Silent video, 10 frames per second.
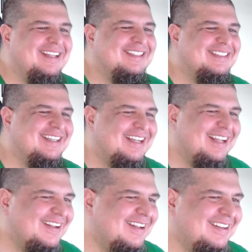It's like,
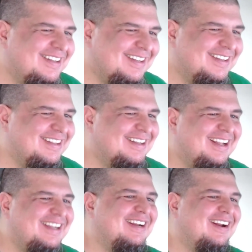
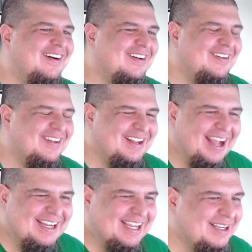you know,
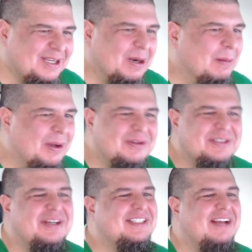I get, you know,
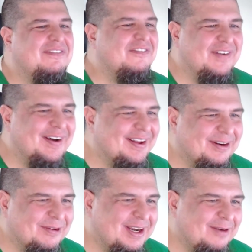posting it's having fun or
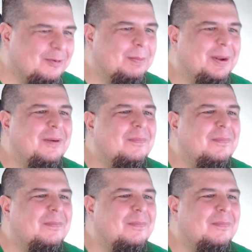whatever, but